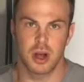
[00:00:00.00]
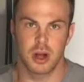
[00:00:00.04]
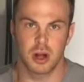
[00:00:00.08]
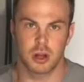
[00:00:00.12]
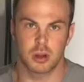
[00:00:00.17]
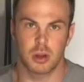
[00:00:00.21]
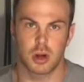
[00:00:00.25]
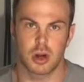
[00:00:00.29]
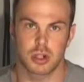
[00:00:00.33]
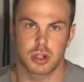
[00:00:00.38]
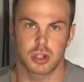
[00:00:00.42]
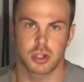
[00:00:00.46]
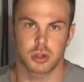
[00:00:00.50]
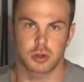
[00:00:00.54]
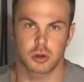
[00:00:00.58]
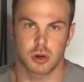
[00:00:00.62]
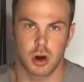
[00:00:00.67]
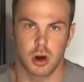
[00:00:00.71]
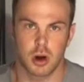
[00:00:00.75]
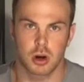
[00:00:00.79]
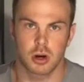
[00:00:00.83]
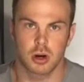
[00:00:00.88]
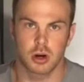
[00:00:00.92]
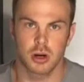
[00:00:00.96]
a lot
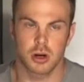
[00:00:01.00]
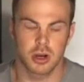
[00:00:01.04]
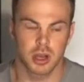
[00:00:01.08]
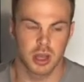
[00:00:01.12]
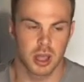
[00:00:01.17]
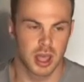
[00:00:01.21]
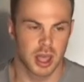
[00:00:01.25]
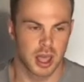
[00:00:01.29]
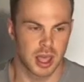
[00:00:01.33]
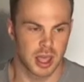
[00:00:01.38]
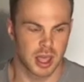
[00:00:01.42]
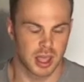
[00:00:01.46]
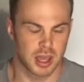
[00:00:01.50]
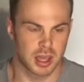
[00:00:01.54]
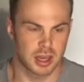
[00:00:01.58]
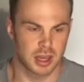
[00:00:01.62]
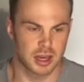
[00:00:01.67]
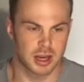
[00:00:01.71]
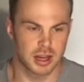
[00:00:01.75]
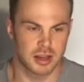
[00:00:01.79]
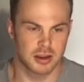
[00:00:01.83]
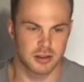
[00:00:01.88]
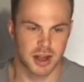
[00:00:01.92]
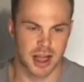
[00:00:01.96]
stronger,
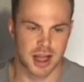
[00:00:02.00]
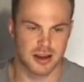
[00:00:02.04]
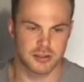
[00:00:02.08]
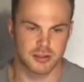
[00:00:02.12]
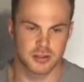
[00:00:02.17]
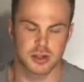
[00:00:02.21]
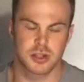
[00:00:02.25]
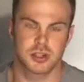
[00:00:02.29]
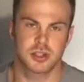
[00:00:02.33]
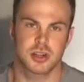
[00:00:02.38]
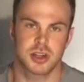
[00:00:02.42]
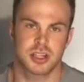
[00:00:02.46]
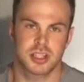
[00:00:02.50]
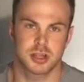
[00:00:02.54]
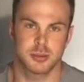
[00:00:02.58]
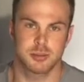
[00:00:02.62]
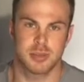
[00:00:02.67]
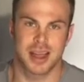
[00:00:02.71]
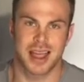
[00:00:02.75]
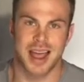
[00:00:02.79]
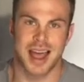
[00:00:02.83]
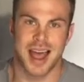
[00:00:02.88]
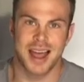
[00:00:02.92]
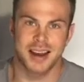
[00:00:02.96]
and after stretching
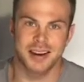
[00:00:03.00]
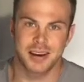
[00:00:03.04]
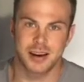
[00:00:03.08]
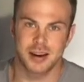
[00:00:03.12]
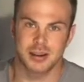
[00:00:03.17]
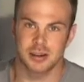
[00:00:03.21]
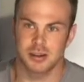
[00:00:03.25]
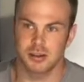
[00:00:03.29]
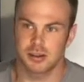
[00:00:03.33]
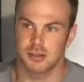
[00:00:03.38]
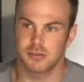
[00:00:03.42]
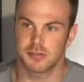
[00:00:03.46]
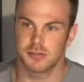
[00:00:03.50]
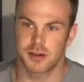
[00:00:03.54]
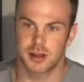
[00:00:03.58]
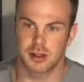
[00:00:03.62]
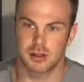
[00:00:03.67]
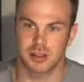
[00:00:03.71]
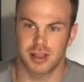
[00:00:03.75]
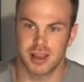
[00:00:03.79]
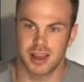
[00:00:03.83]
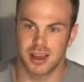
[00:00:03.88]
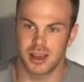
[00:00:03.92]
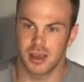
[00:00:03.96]
my adductor, it
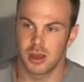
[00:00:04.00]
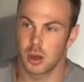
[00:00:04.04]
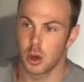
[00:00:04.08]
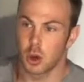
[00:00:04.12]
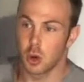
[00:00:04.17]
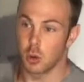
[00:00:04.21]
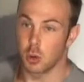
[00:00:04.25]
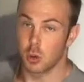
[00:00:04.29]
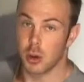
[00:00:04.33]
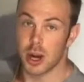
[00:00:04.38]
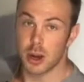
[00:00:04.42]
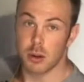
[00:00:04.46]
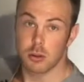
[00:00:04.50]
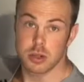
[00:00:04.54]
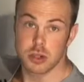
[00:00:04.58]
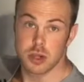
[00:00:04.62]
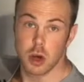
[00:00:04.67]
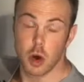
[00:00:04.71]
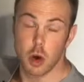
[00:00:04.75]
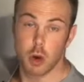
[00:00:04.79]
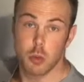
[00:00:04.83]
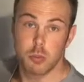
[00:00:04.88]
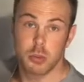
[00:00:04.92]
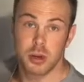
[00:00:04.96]
felt like when I was
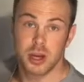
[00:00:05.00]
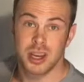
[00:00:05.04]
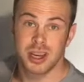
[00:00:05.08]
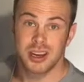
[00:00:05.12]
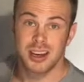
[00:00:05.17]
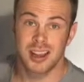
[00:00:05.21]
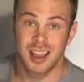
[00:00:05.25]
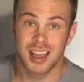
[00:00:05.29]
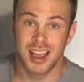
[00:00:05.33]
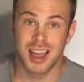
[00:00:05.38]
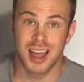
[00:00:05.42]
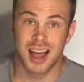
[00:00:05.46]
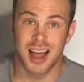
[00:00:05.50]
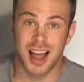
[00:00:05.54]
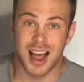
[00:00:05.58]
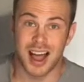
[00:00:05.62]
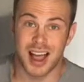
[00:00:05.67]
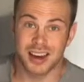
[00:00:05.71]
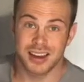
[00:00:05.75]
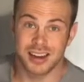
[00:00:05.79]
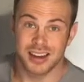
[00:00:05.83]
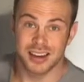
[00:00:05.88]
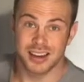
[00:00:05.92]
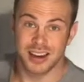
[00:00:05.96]
opening,
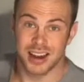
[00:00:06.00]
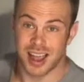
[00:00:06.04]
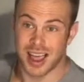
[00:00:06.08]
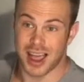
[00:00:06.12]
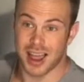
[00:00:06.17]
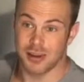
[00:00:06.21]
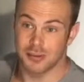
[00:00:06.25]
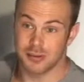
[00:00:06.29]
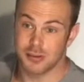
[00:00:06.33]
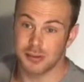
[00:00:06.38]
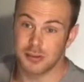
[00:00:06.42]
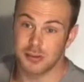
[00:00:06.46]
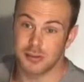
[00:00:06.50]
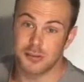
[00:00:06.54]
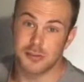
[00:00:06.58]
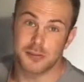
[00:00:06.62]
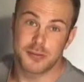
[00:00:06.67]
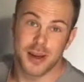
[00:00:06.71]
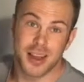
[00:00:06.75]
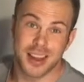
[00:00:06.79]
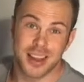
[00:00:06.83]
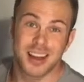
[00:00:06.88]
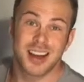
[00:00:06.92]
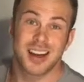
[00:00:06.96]
I didn't have to
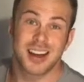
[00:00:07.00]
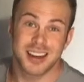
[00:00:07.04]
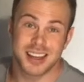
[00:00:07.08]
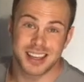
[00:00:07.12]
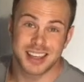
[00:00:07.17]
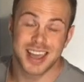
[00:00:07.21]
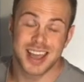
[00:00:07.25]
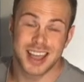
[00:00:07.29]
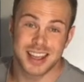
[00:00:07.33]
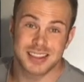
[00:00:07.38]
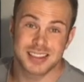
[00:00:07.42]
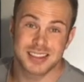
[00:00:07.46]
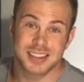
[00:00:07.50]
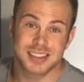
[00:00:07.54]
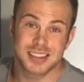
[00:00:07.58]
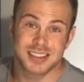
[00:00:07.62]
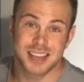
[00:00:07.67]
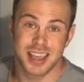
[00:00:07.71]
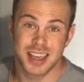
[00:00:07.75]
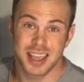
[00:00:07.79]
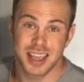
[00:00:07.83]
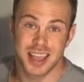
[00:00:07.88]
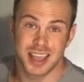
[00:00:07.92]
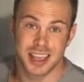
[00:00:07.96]
fight against
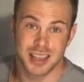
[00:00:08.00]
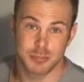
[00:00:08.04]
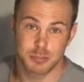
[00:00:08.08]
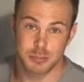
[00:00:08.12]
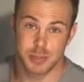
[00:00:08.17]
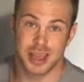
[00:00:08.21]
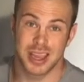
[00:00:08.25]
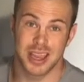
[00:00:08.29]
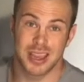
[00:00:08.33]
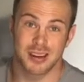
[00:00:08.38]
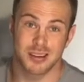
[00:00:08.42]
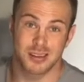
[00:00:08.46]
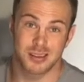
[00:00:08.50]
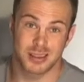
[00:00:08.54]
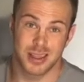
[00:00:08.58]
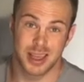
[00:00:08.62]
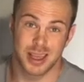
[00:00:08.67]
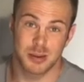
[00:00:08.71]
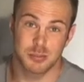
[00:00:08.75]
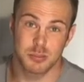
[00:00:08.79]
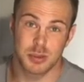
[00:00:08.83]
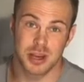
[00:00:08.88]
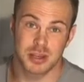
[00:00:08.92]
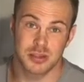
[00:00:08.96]
my inner
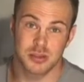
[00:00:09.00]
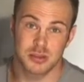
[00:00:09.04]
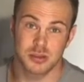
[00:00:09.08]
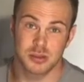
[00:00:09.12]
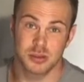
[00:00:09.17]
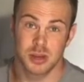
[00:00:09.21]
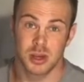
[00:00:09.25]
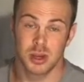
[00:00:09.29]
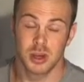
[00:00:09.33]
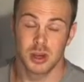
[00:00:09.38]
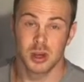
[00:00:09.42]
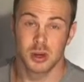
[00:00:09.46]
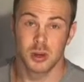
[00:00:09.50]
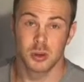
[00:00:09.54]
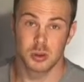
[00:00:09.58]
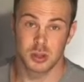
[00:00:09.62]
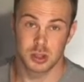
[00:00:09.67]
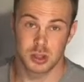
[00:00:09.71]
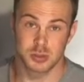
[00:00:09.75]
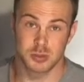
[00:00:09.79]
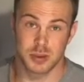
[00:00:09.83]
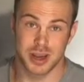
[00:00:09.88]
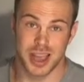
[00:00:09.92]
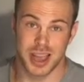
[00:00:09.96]
leg muscle,
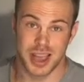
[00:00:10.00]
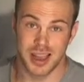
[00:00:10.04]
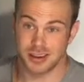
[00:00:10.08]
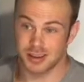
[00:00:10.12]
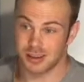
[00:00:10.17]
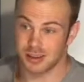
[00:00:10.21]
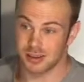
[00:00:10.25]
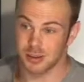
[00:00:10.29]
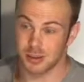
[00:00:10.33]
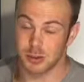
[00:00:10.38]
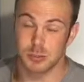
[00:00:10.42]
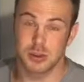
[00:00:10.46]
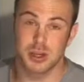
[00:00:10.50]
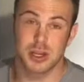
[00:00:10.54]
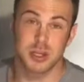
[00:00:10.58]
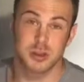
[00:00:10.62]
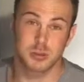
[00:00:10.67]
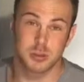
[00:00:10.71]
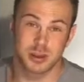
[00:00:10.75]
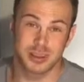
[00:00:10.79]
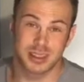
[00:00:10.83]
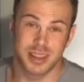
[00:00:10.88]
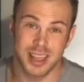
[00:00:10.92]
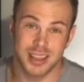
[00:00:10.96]
which is my adductor,
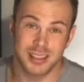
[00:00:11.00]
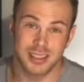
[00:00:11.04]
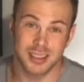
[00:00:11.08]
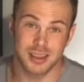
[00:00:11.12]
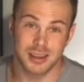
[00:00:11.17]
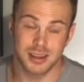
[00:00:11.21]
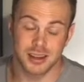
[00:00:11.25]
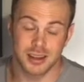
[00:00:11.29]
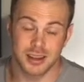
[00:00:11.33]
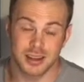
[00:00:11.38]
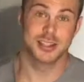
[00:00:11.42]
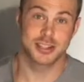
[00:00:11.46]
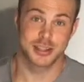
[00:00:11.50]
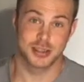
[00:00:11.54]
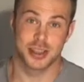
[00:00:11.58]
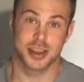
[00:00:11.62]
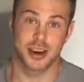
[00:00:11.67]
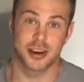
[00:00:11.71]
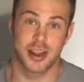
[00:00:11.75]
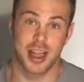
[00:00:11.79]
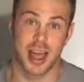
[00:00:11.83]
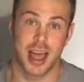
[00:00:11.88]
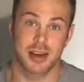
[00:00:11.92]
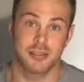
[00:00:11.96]
because we lengthened it. So
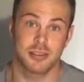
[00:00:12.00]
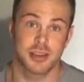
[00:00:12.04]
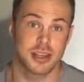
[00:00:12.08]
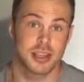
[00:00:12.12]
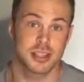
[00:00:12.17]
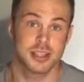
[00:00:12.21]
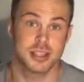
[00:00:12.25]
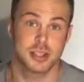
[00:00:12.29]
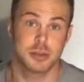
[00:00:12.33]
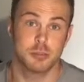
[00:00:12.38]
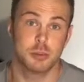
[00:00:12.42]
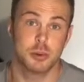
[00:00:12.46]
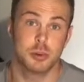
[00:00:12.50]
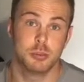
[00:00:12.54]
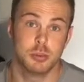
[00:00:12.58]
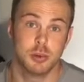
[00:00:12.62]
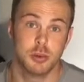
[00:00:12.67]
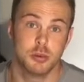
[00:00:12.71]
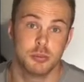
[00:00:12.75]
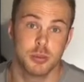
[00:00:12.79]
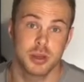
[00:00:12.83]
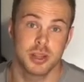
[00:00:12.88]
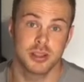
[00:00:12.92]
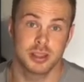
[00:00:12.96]
there you have it, a simple
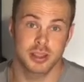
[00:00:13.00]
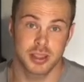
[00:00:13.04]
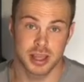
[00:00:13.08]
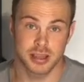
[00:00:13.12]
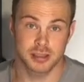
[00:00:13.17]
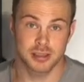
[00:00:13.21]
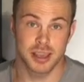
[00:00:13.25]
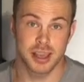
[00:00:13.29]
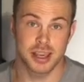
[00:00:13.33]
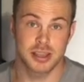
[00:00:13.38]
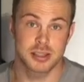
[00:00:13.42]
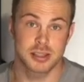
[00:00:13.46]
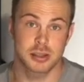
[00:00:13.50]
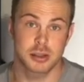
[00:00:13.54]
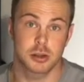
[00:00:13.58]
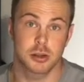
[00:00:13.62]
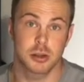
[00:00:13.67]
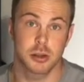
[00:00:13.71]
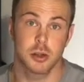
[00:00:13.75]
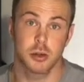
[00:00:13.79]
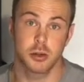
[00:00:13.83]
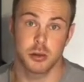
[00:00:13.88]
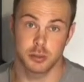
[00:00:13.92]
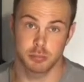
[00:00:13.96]
movement that takes the
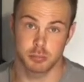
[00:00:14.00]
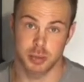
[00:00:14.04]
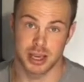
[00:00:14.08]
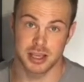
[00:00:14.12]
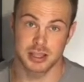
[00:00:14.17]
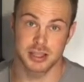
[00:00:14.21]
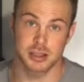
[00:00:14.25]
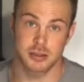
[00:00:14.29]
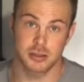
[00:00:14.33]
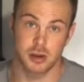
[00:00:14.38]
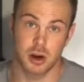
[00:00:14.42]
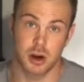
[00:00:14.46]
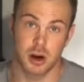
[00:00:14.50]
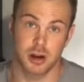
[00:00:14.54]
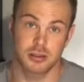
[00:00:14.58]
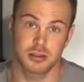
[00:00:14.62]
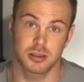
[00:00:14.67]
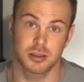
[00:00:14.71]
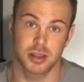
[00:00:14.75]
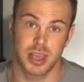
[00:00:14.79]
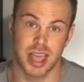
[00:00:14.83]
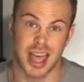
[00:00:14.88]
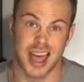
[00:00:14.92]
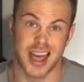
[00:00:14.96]
glute and makes it talk
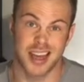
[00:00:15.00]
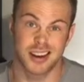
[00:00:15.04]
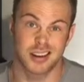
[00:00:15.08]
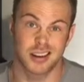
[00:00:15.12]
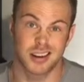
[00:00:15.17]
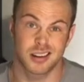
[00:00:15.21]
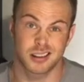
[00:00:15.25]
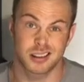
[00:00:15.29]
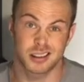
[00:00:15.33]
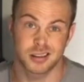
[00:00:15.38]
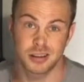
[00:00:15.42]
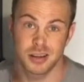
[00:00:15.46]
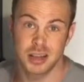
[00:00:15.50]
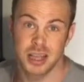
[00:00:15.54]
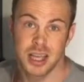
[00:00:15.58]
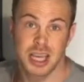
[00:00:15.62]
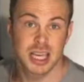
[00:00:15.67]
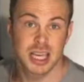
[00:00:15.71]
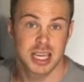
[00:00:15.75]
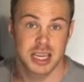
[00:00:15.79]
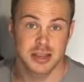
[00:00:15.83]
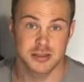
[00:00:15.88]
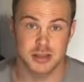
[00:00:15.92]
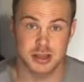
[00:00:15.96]
to the adductor,
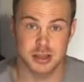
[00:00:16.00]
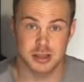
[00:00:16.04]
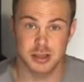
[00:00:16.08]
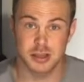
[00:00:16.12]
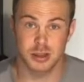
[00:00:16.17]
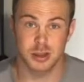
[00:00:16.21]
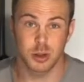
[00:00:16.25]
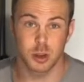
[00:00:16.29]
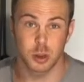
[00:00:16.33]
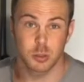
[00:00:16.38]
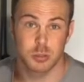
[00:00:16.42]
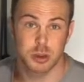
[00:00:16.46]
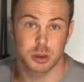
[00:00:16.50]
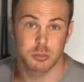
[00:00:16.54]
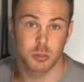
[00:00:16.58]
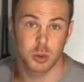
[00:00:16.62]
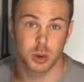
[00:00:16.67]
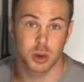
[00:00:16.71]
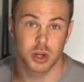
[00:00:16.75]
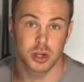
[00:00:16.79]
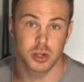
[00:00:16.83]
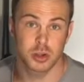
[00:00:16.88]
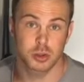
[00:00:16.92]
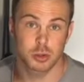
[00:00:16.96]
gives us a little bit
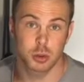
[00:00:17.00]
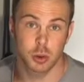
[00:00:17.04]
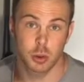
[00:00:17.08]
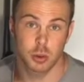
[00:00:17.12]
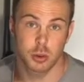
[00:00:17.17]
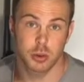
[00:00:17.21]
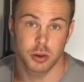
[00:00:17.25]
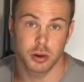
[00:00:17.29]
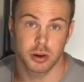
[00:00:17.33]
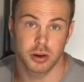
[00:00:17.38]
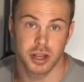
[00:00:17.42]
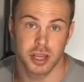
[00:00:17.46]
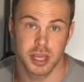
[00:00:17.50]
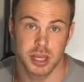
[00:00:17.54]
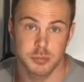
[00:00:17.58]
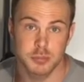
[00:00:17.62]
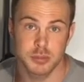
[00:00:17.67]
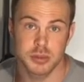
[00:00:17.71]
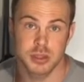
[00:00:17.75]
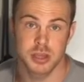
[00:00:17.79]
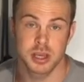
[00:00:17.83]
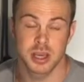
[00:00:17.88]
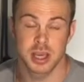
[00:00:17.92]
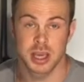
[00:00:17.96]
more control with our
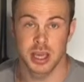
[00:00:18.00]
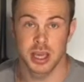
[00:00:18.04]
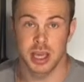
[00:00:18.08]
hips.